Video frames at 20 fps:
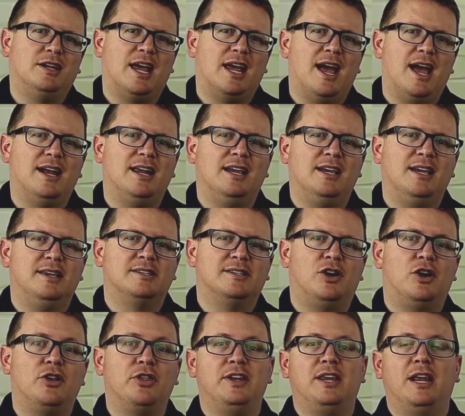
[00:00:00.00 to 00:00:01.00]
look at
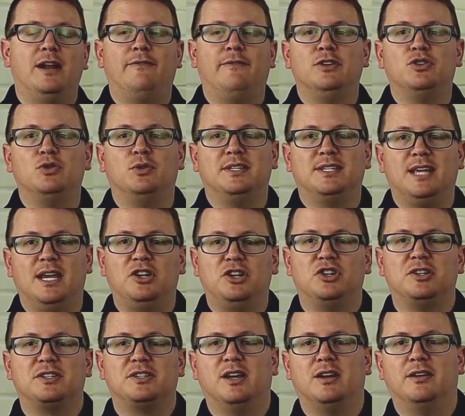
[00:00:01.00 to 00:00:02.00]
is on the data
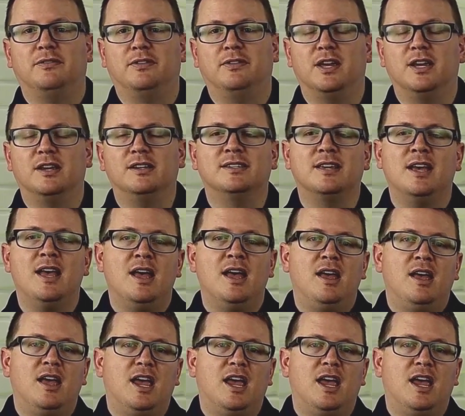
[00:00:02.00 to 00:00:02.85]
visualization side of things,